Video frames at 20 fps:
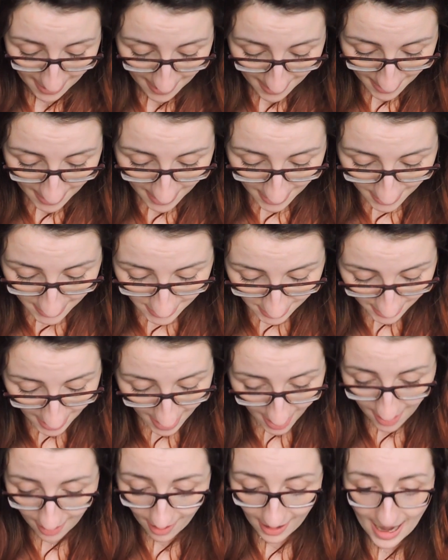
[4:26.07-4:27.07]
So
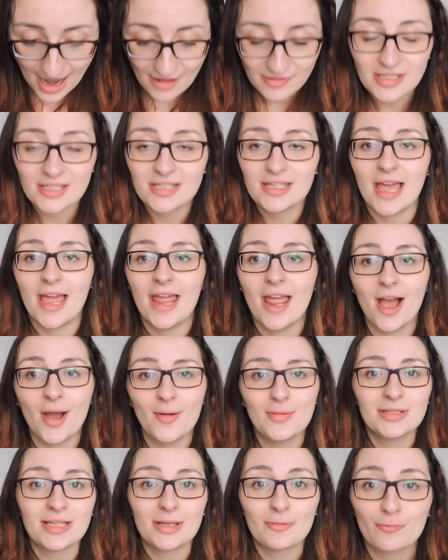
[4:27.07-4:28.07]
yeah, I have to say,
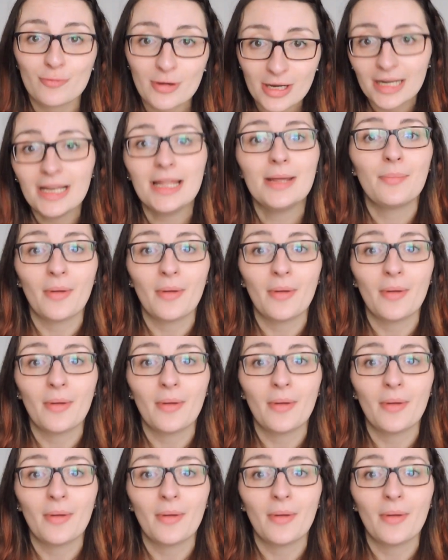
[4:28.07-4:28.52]
I was really